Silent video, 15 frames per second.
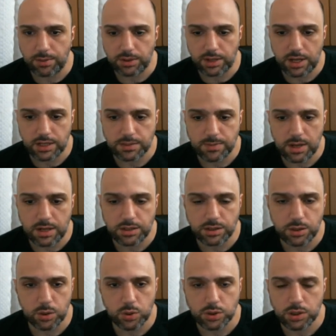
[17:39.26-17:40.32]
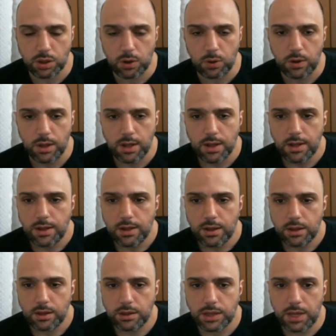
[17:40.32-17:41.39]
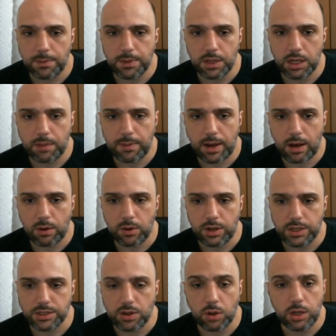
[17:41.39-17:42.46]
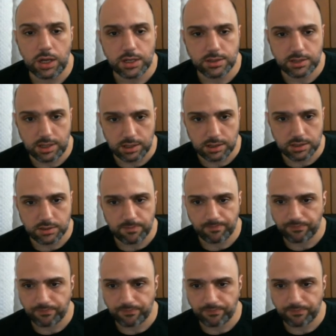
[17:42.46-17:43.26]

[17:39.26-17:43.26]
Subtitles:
as men too. So the ability power is only on skills.